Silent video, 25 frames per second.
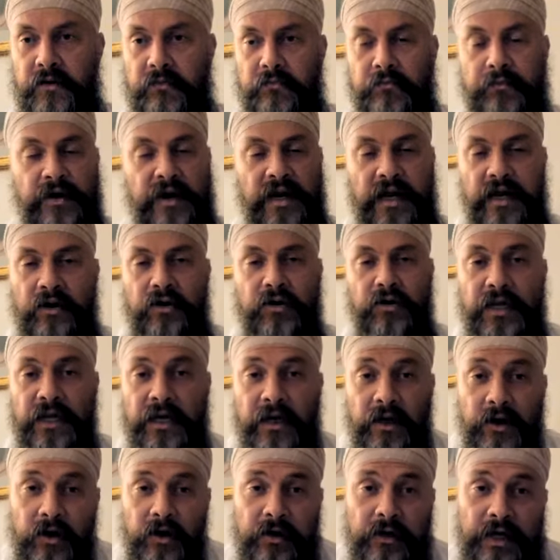But I only
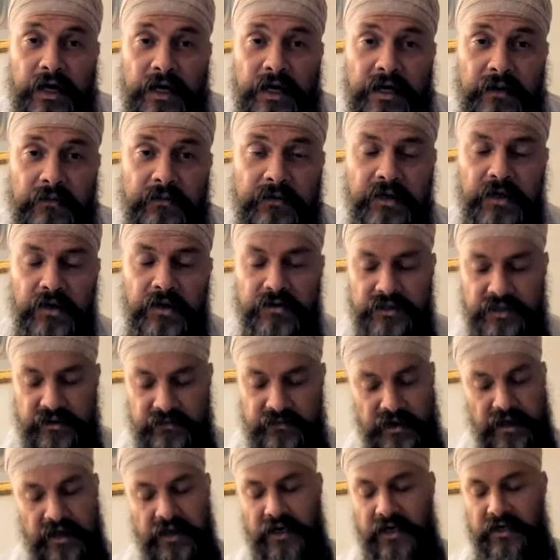look like I'm closing
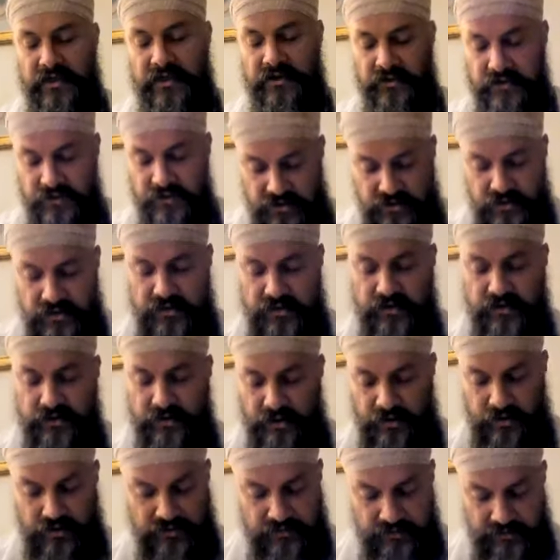my eyes. Just
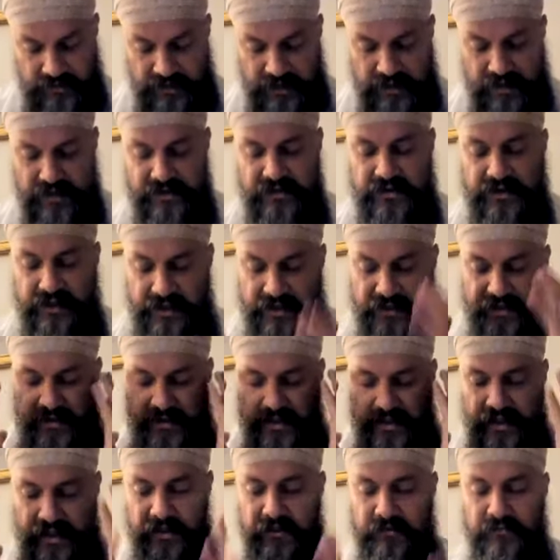close my eyes and I
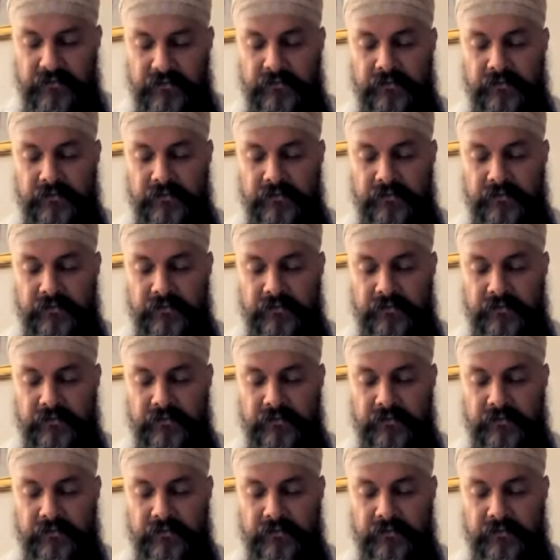say.